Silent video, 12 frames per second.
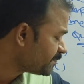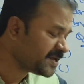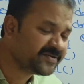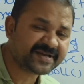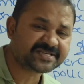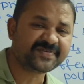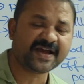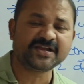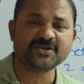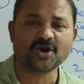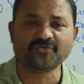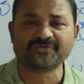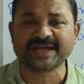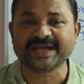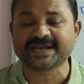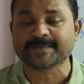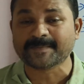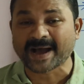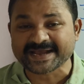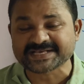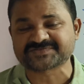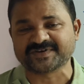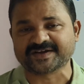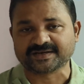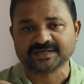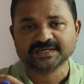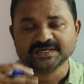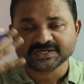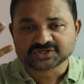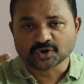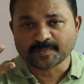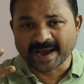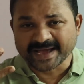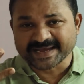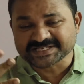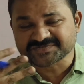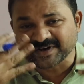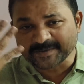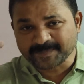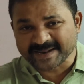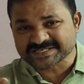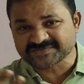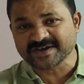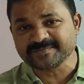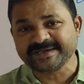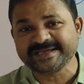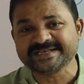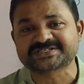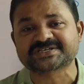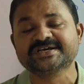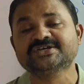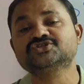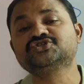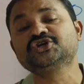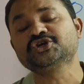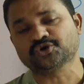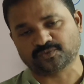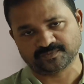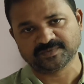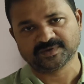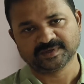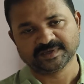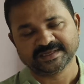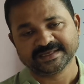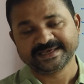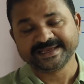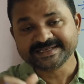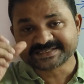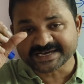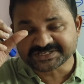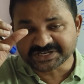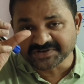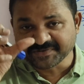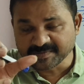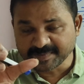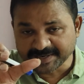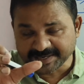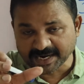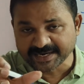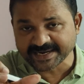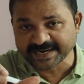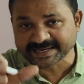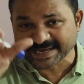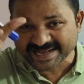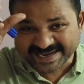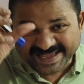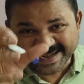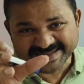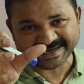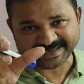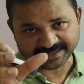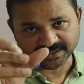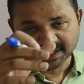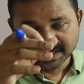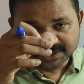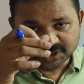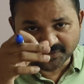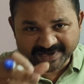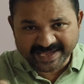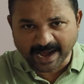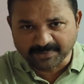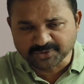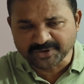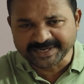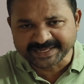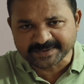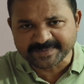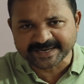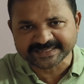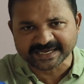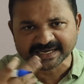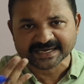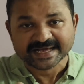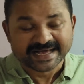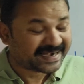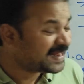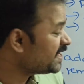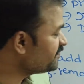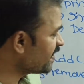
previous value of rear? Minus Minus 1. So minus 1 plus 1 means 0. Insertion will be done at rear end. So we have to increment the rear